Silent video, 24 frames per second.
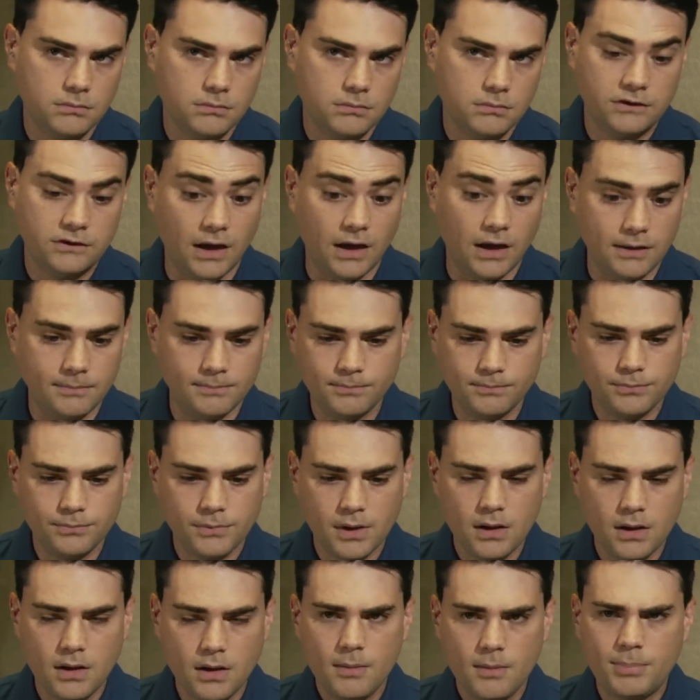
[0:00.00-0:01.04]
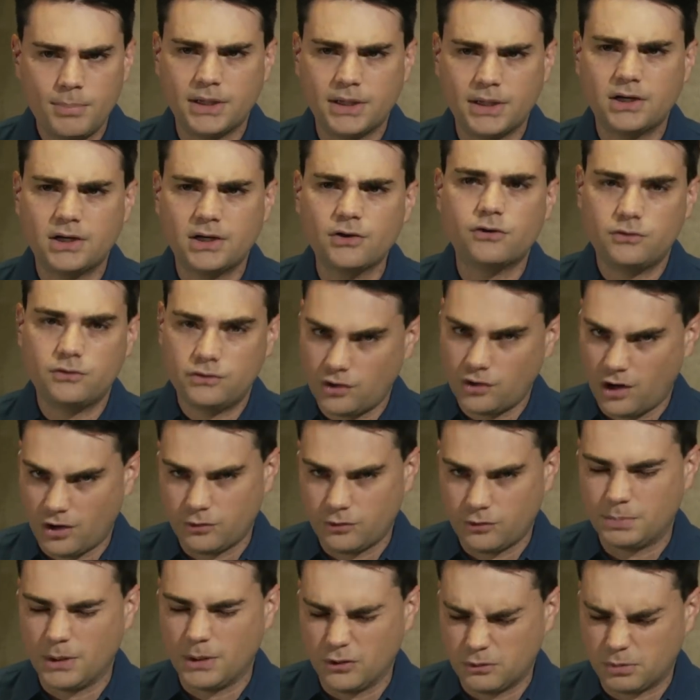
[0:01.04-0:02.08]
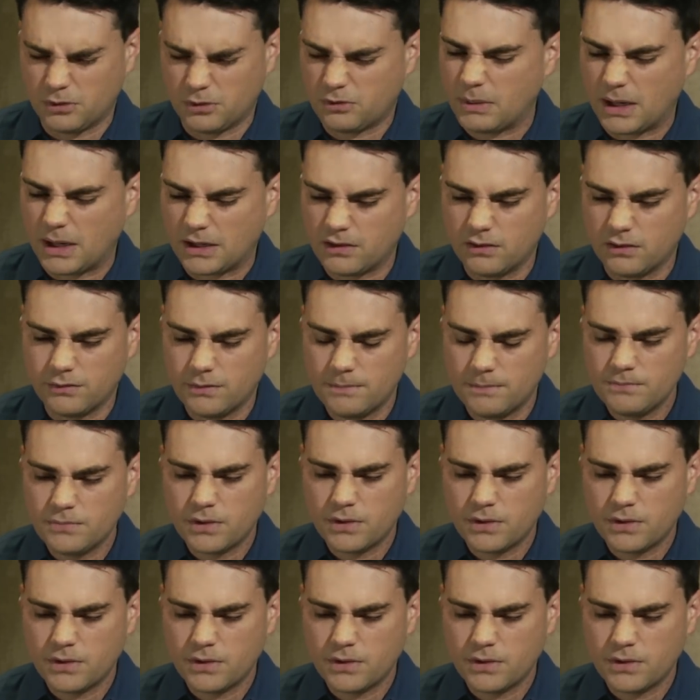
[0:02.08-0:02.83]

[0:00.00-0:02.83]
It did. But here's Charles Blow's perspective.